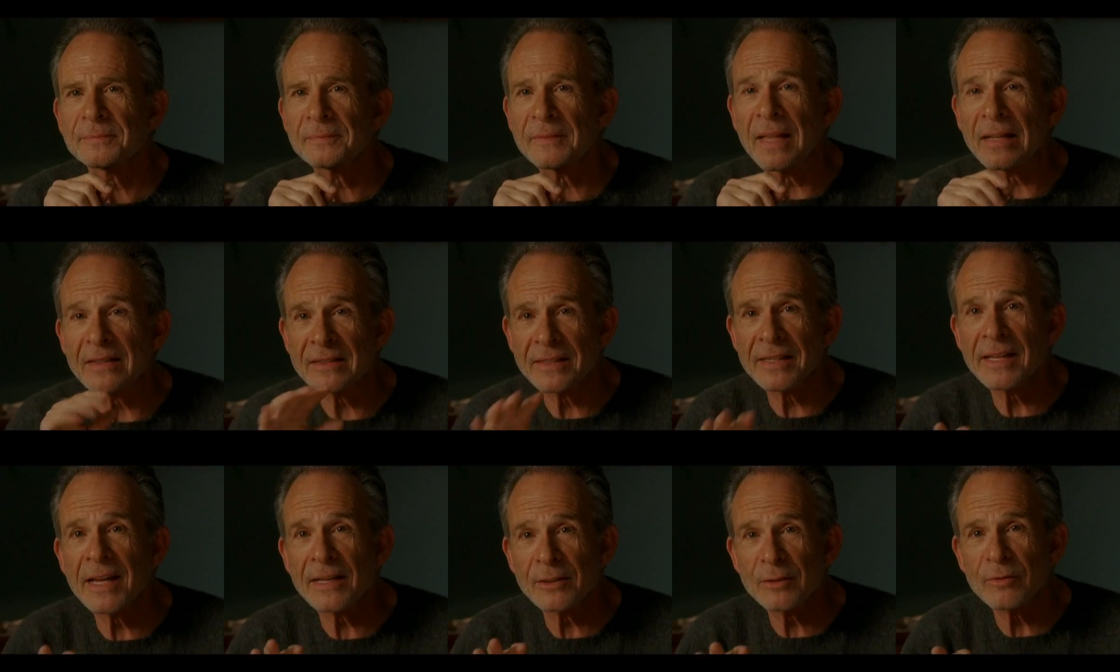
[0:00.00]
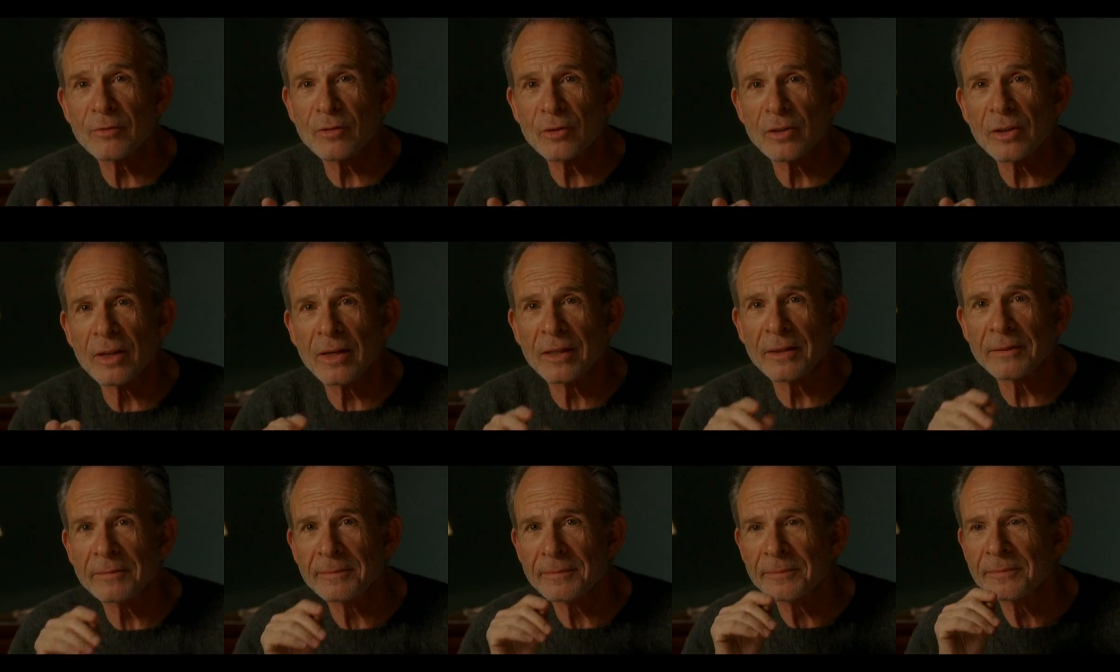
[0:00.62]
That's the end of your
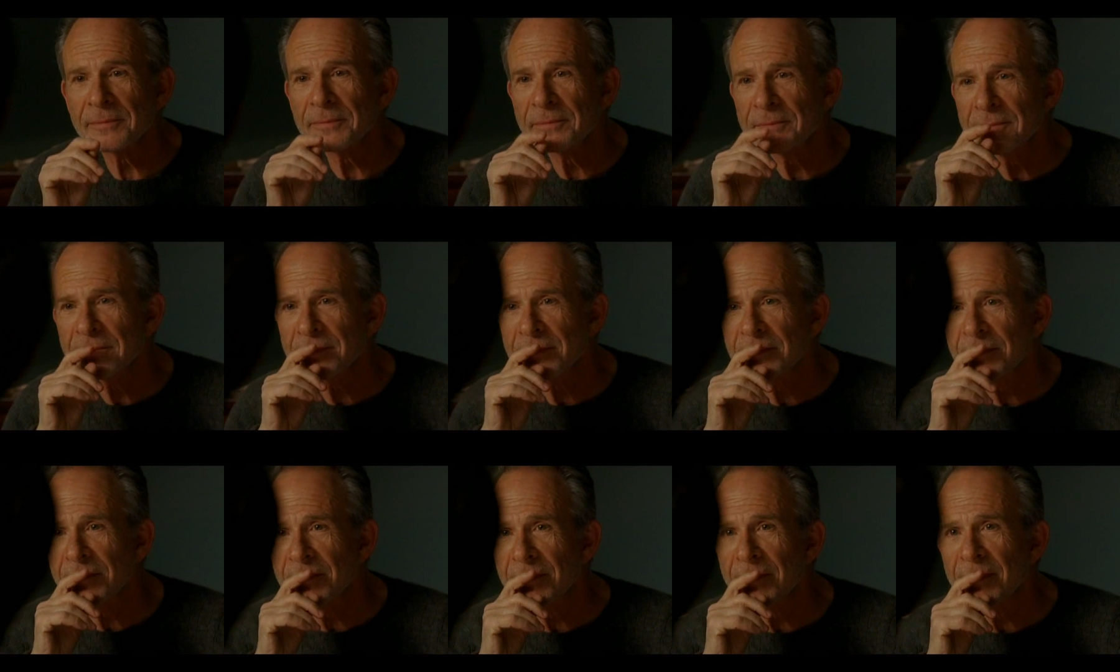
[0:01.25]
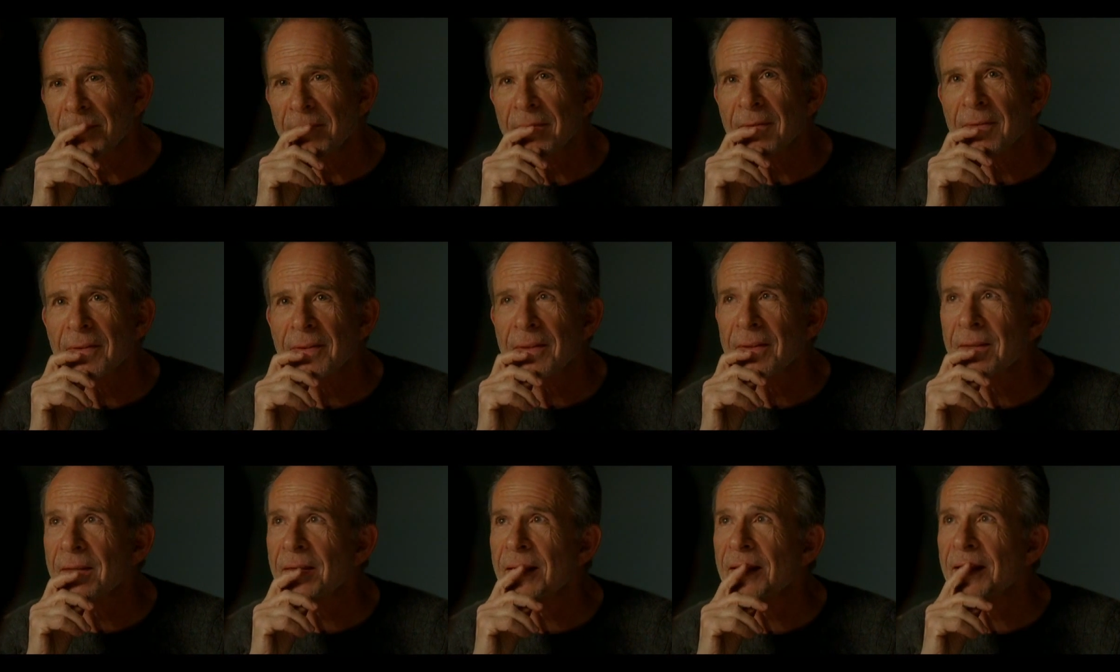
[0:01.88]
line. Yes. yes. But I might
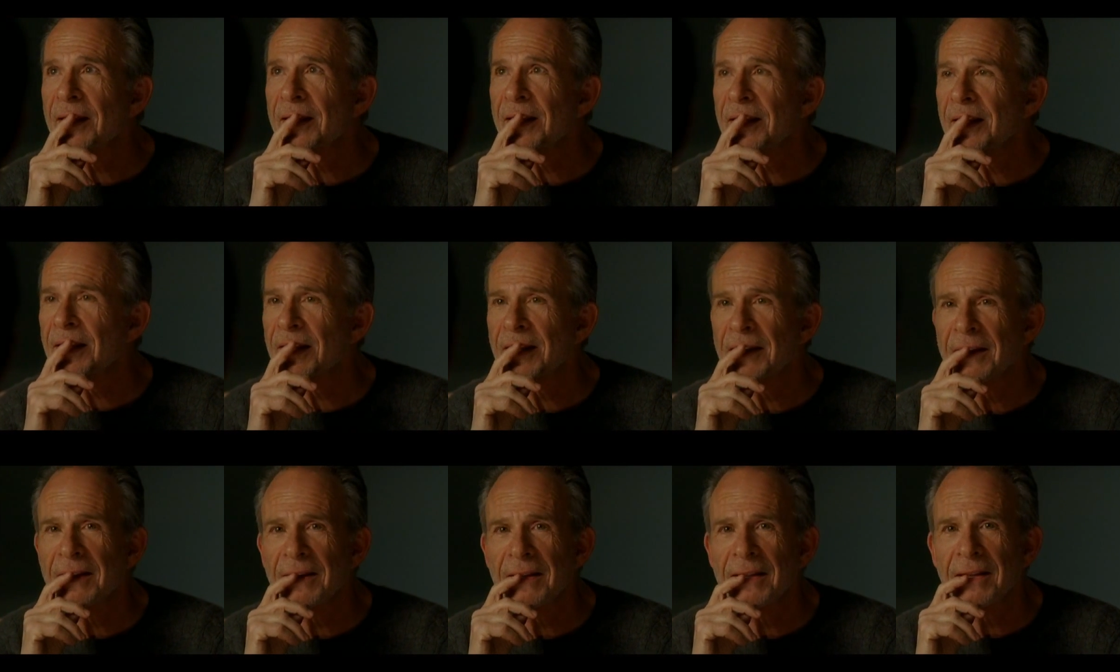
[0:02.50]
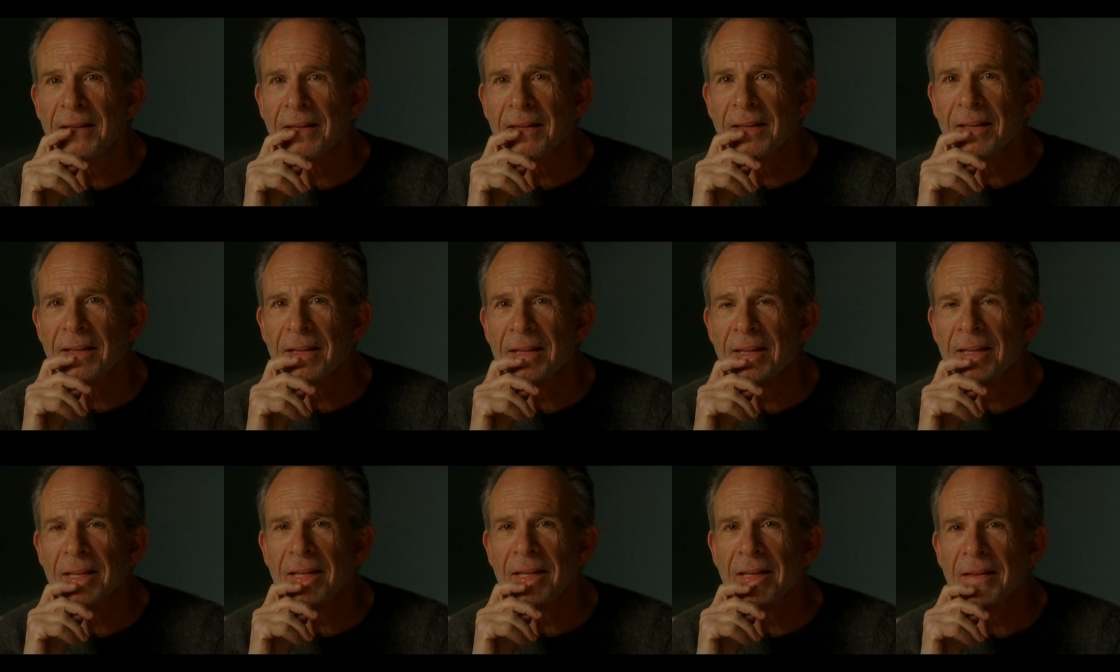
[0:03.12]
keep going if I'm feeling
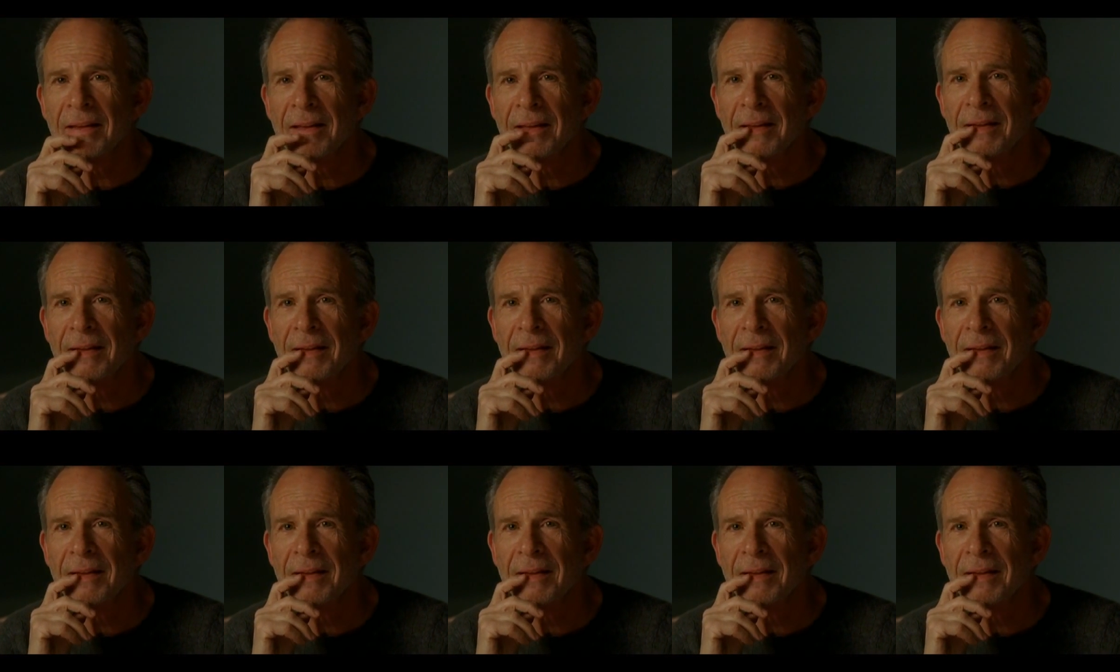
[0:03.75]
it.